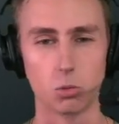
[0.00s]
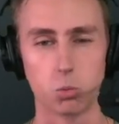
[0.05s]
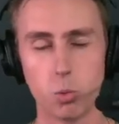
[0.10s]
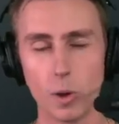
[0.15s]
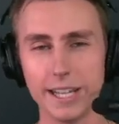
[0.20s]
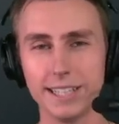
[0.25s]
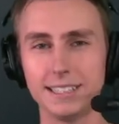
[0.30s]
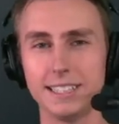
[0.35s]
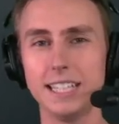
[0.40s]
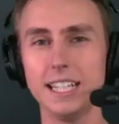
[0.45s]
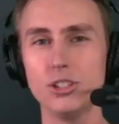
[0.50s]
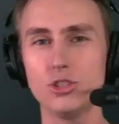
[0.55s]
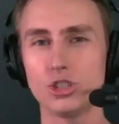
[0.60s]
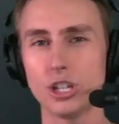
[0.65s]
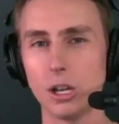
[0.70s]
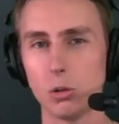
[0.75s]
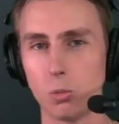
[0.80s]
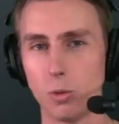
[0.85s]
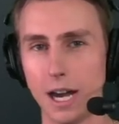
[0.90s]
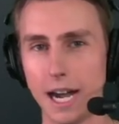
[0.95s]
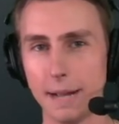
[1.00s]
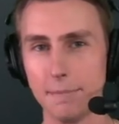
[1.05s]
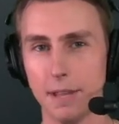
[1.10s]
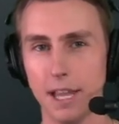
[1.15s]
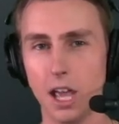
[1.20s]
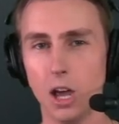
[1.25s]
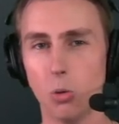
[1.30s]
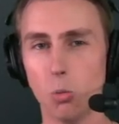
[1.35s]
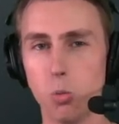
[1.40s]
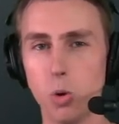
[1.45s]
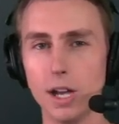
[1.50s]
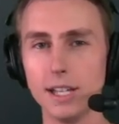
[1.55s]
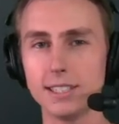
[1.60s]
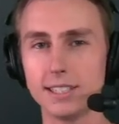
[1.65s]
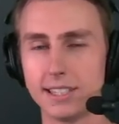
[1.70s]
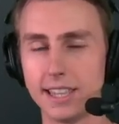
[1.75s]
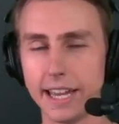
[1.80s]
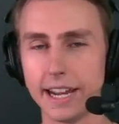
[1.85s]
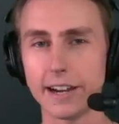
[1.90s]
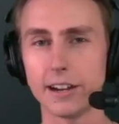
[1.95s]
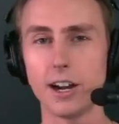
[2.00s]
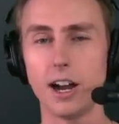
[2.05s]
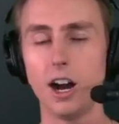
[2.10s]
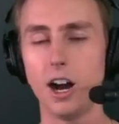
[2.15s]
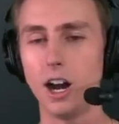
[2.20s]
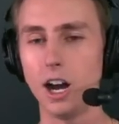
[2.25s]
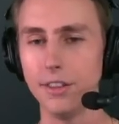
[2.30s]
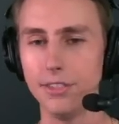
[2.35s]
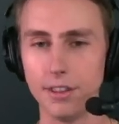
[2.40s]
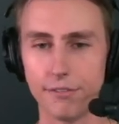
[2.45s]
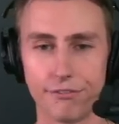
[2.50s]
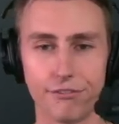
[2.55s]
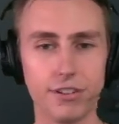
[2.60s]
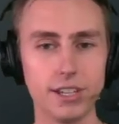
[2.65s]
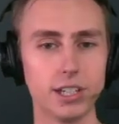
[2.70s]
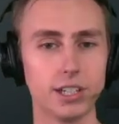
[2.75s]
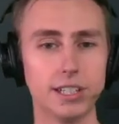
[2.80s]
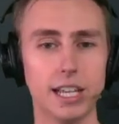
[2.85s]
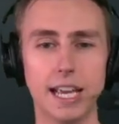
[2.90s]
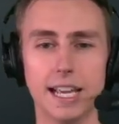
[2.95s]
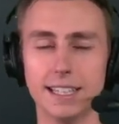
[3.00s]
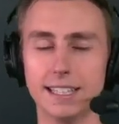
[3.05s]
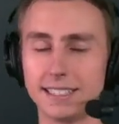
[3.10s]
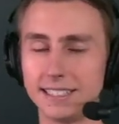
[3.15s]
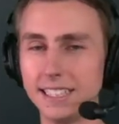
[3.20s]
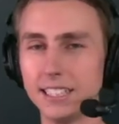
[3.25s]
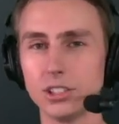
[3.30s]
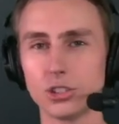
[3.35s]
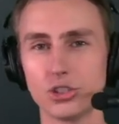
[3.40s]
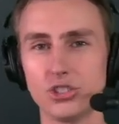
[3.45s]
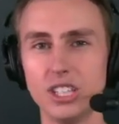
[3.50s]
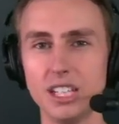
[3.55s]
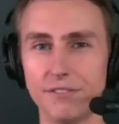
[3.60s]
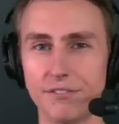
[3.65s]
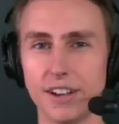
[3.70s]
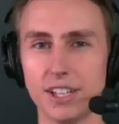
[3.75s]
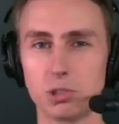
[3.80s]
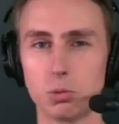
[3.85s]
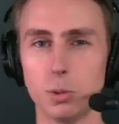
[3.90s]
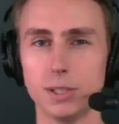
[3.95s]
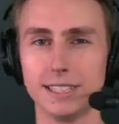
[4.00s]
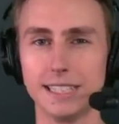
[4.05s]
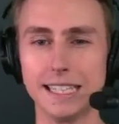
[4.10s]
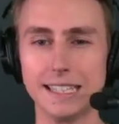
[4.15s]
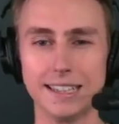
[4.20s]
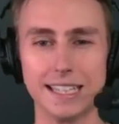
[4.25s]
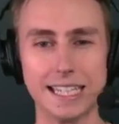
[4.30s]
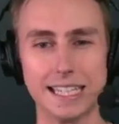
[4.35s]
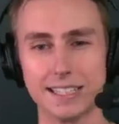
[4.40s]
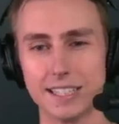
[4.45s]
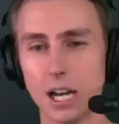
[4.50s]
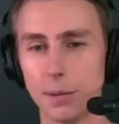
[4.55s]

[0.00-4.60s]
When TJ Watt was there on the field, the Steelers defense was elite.